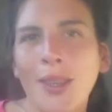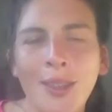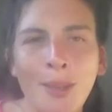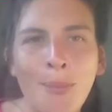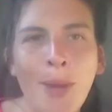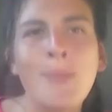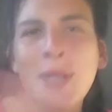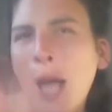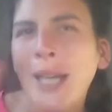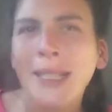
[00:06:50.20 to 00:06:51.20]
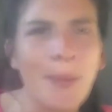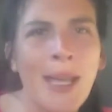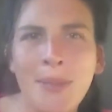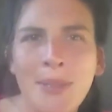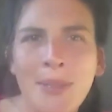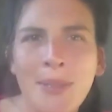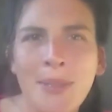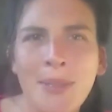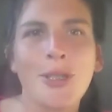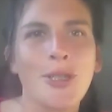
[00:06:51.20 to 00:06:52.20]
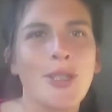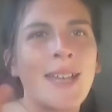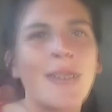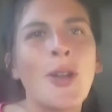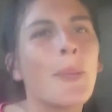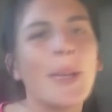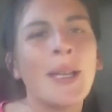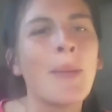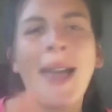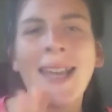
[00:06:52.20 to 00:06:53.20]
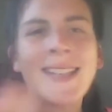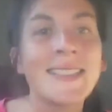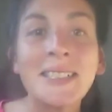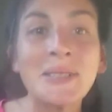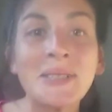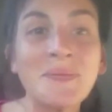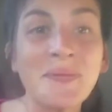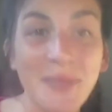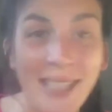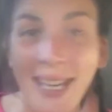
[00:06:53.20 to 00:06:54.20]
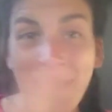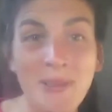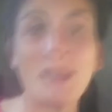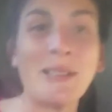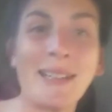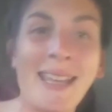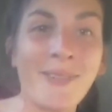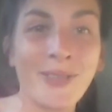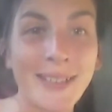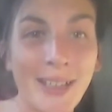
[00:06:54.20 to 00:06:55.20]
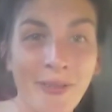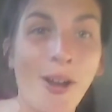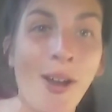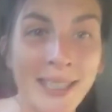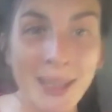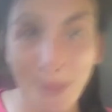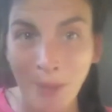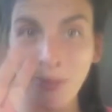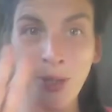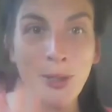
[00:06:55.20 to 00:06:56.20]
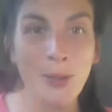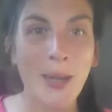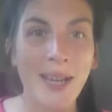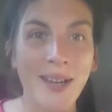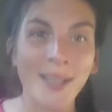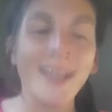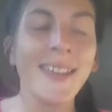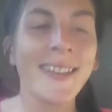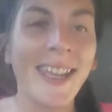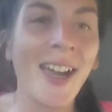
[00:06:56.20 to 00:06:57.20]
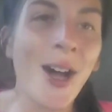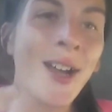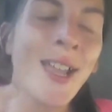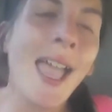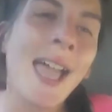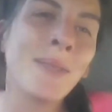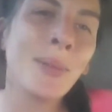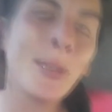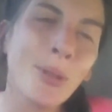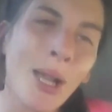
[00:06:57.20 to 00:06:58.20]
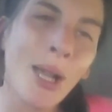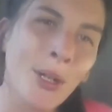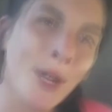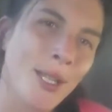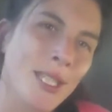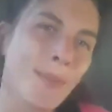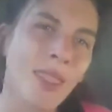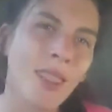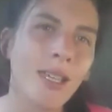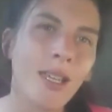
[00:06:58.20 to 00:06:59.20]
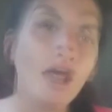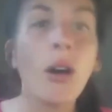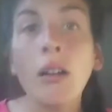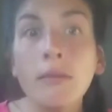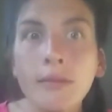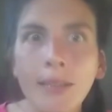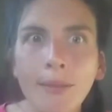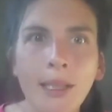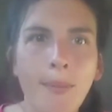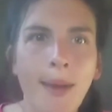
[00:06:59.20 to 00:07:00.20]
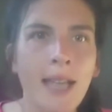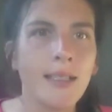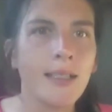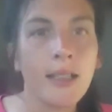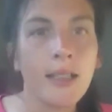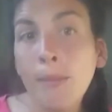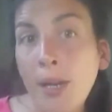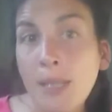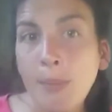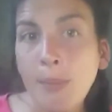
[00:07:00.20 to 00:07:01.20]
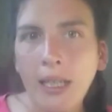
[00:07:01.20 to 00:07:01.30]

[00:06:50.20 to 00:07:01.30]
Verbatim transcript: the mums hide the babies in the bush. They've not been abandoned, they absolutely haven't. They're fine. The mum knows where they are. And people come across them and think, oh, they've been abandoned and I must pick